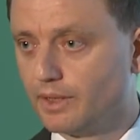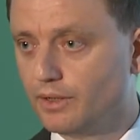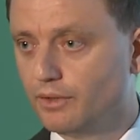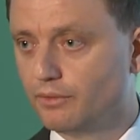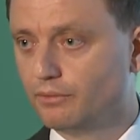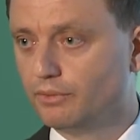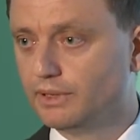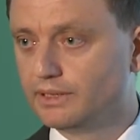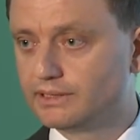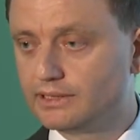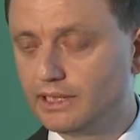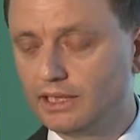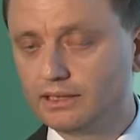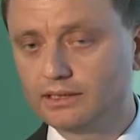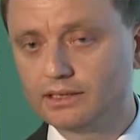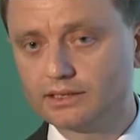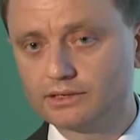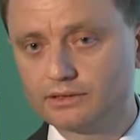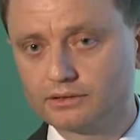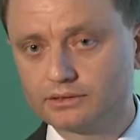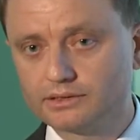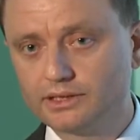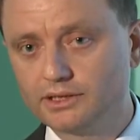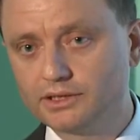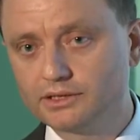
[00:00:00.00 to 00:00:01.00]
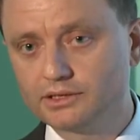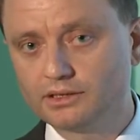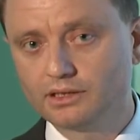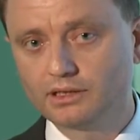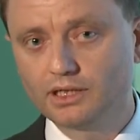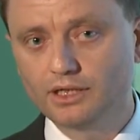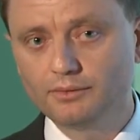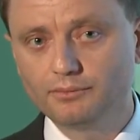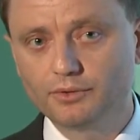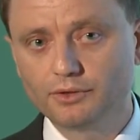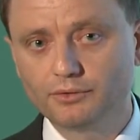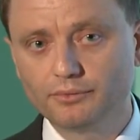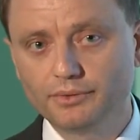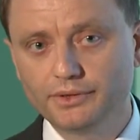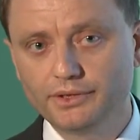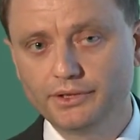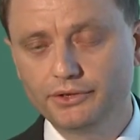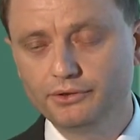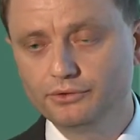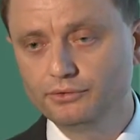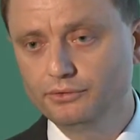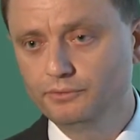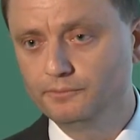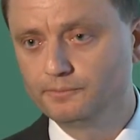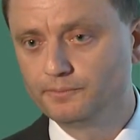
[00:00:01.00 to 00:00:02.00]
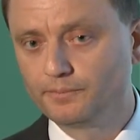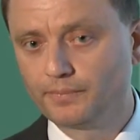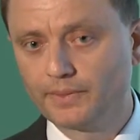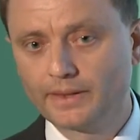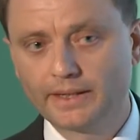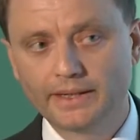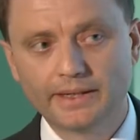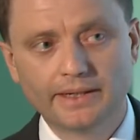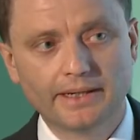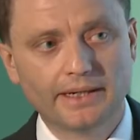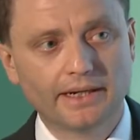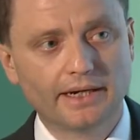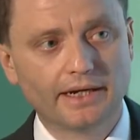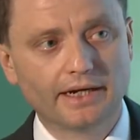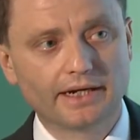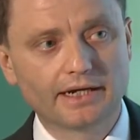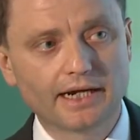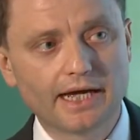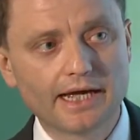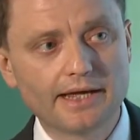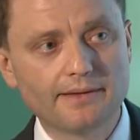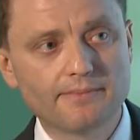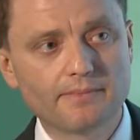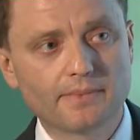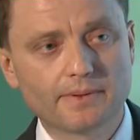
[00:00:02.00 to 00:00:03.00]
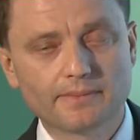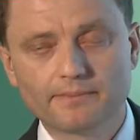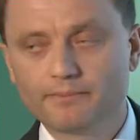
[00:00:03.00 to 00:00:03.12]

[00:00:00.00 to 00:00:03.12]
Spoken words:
We signed association agreement with the EU, and I